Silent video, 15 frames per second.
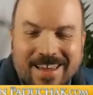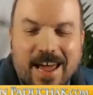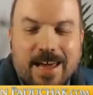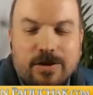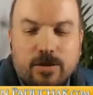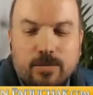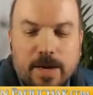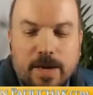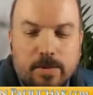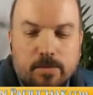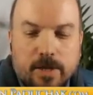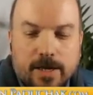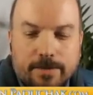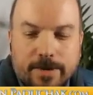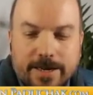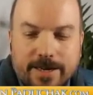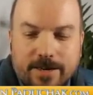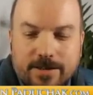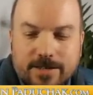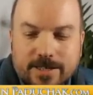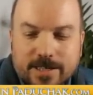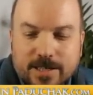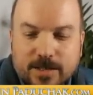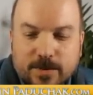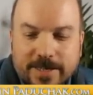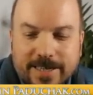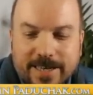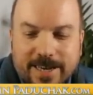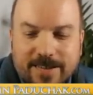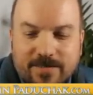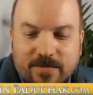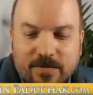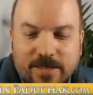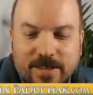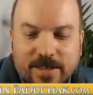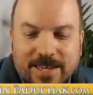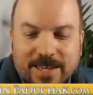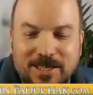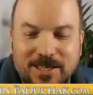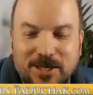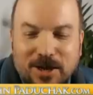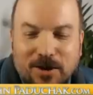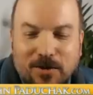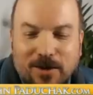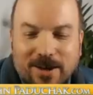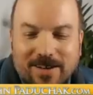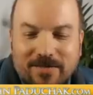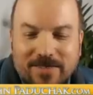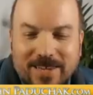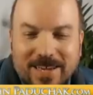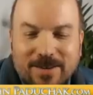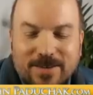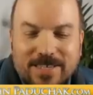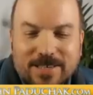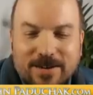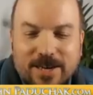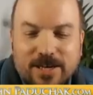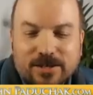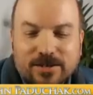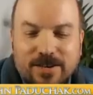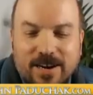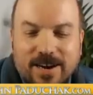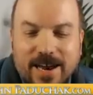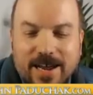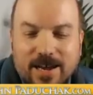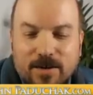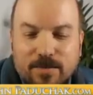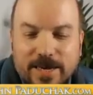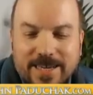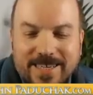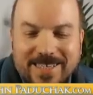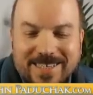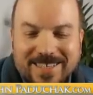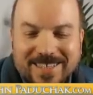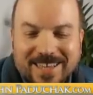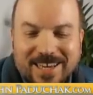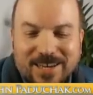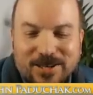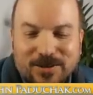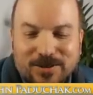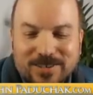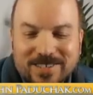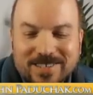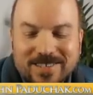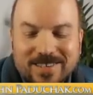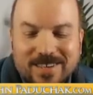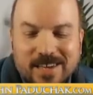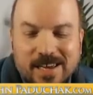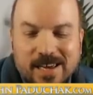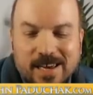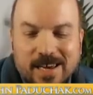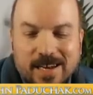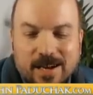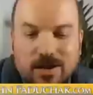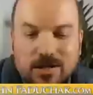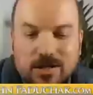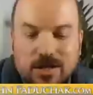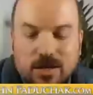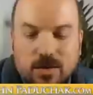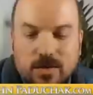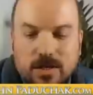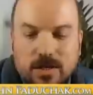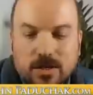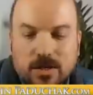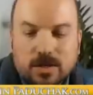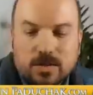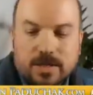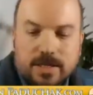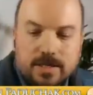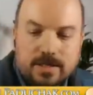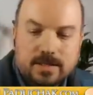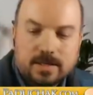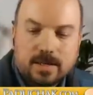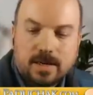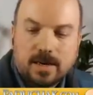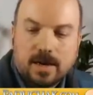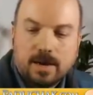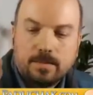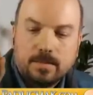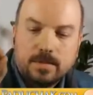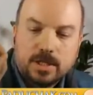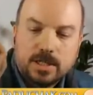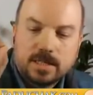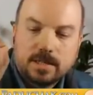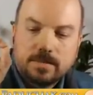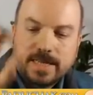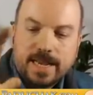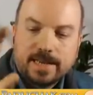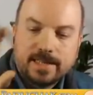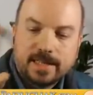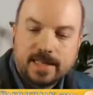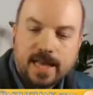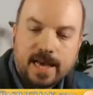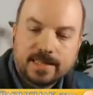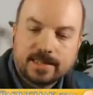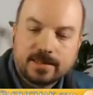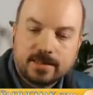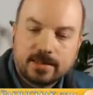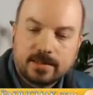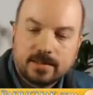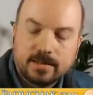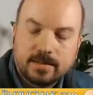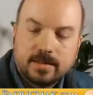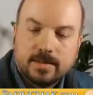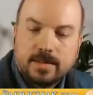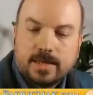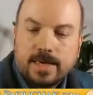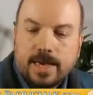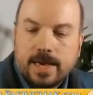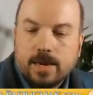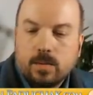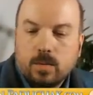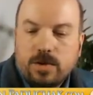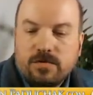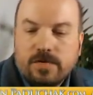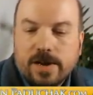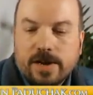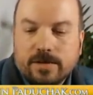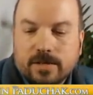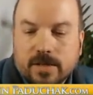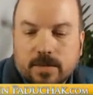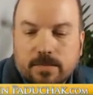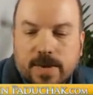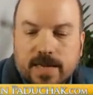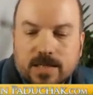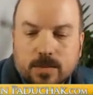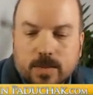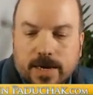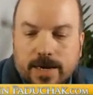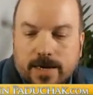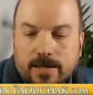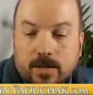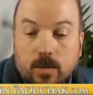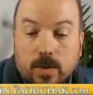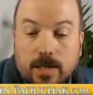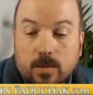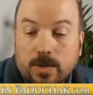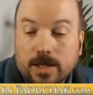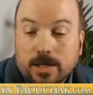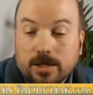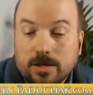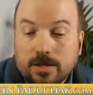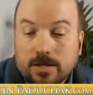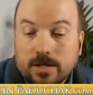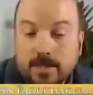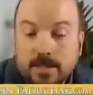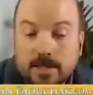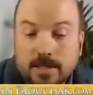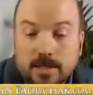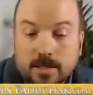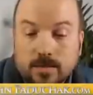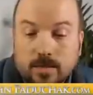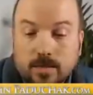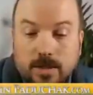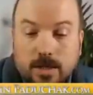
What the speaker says: Hey, you made me plug my ears. This is what you get. So anyway, so I included our Hangout Made Easy Lite course, and I also included just some daily lessons And we found that the way that we learned is,